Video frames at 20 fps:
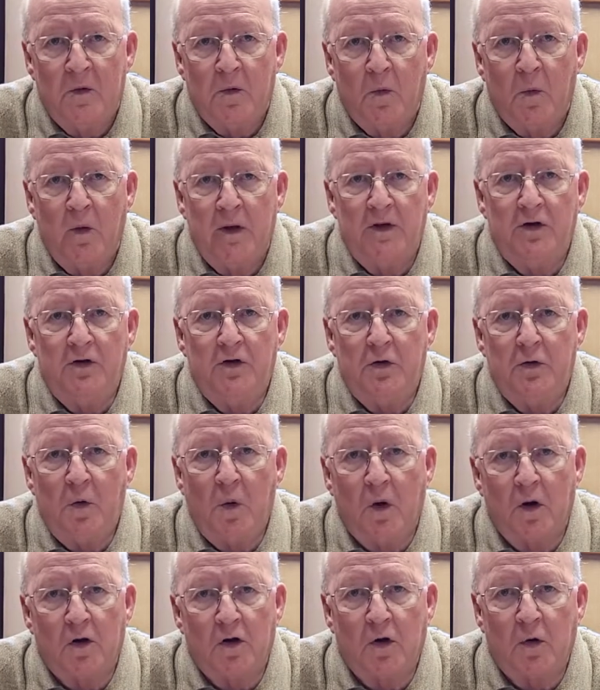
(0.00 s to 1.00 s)
when you
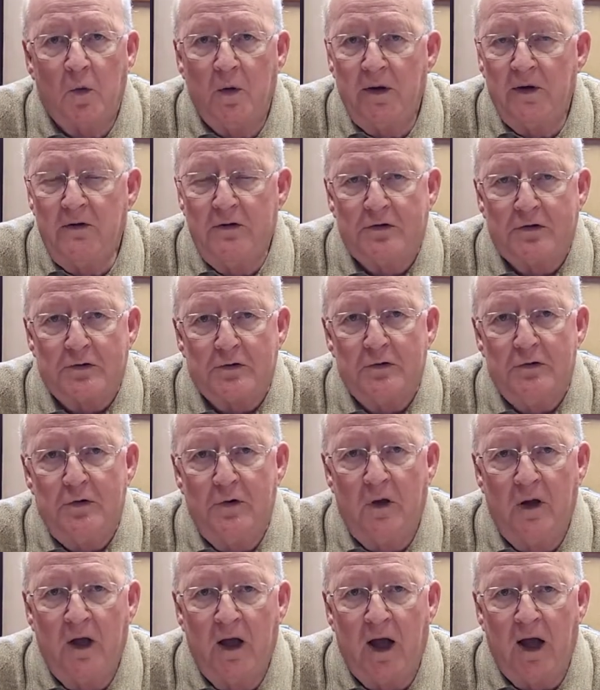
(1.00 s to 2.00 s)
are going
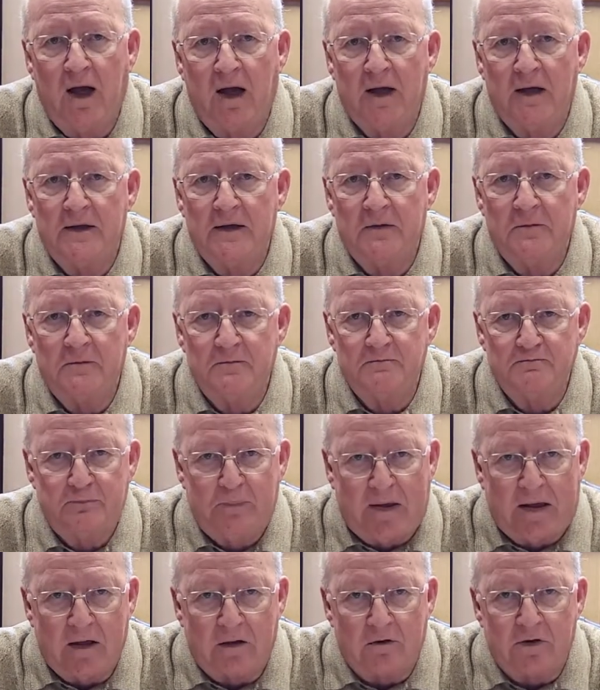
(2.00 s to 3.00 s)
through a
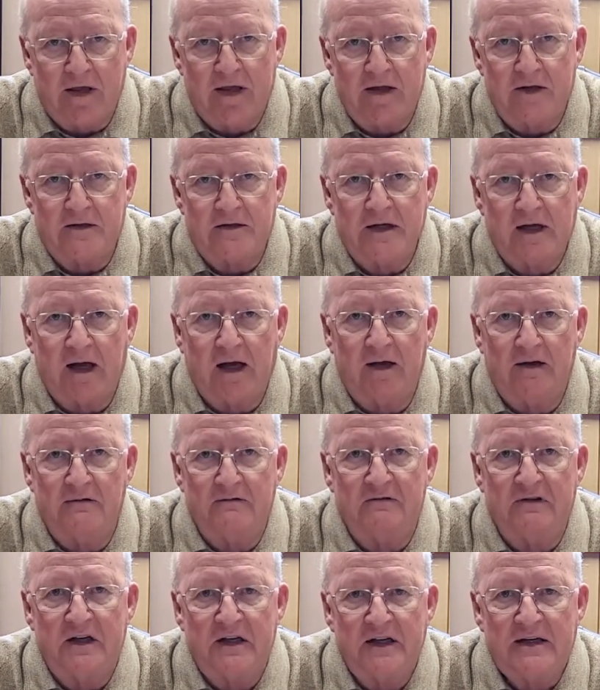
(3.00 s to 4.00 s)
period
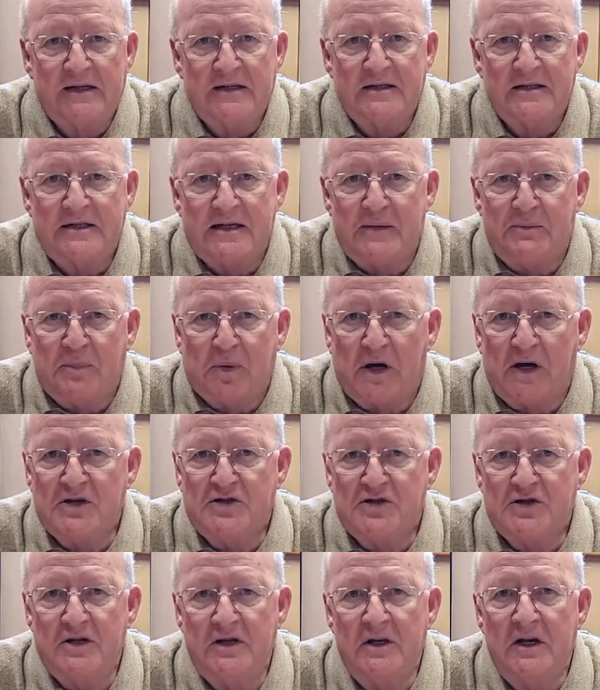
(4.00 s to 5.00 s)
of
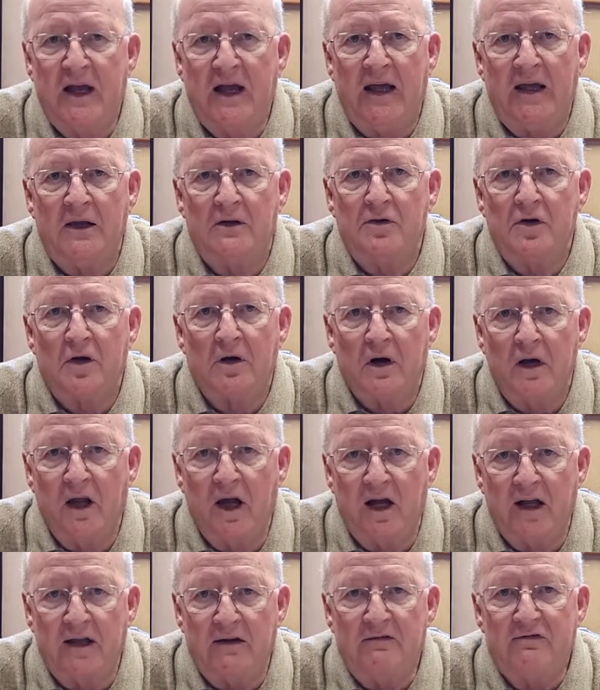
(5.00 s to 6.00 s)
depression in your
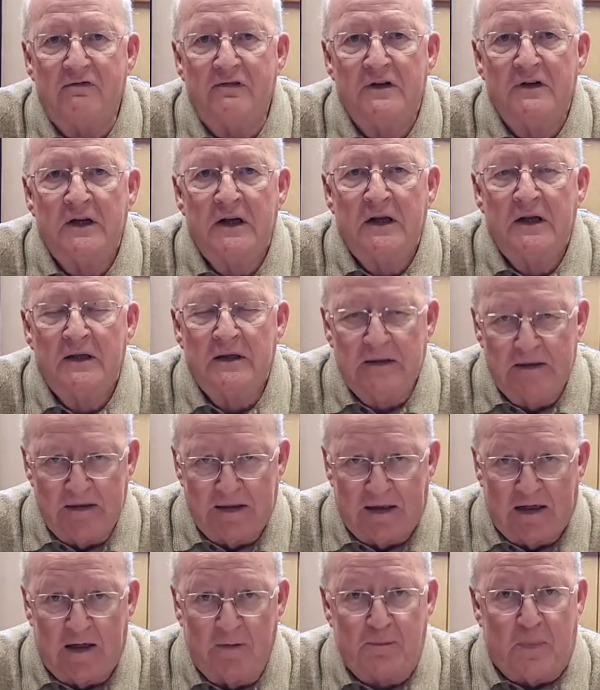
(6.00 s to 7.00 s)
life,
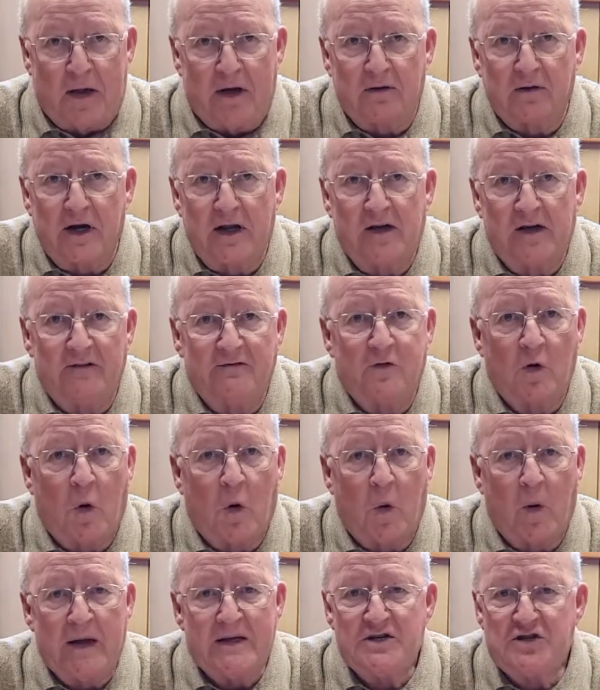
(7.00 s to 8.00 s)
a period of
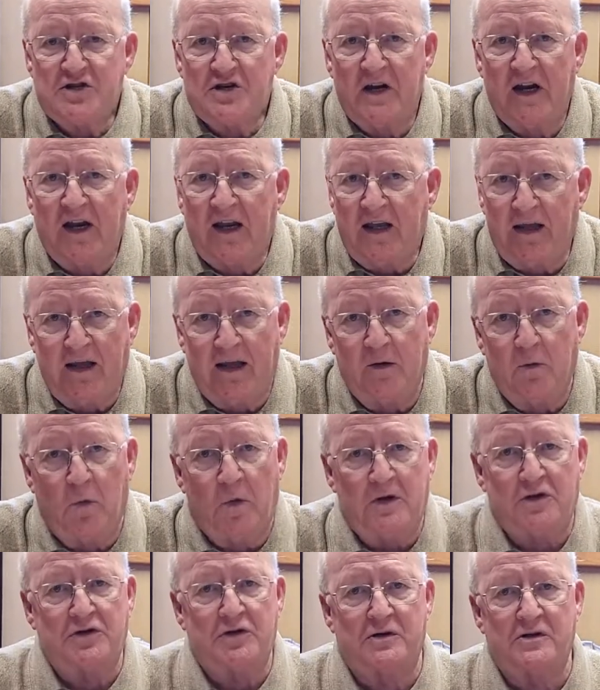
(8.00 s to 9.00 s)
questioning in
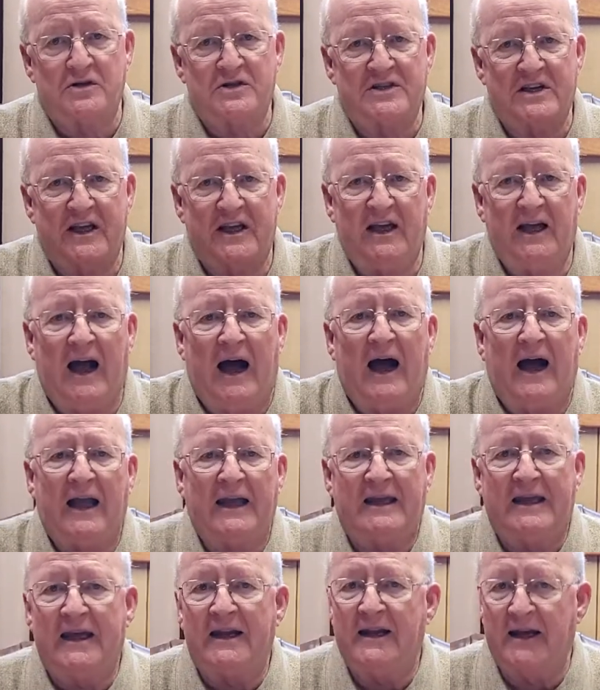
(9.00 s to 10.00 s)
which you're saying, I
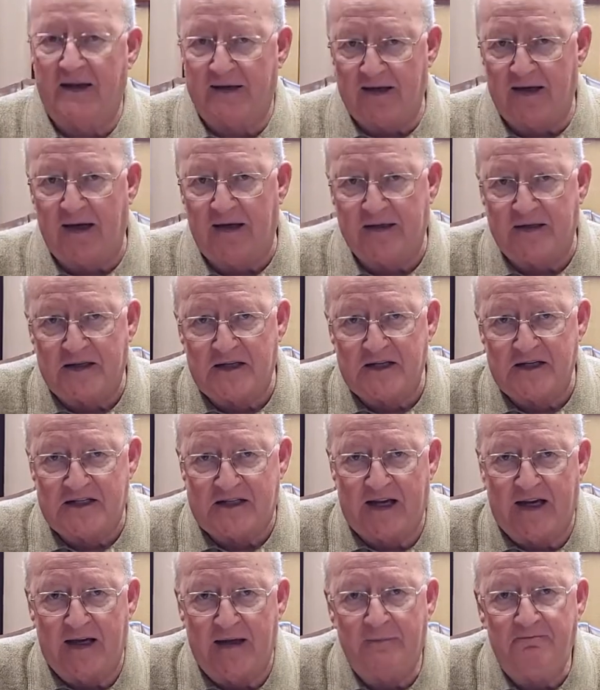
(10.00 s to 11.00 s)
cannot
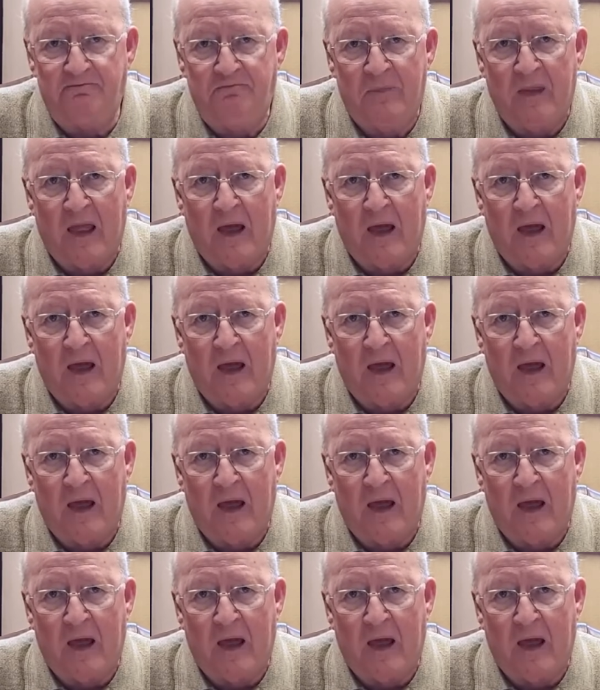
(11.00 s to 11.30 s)
understand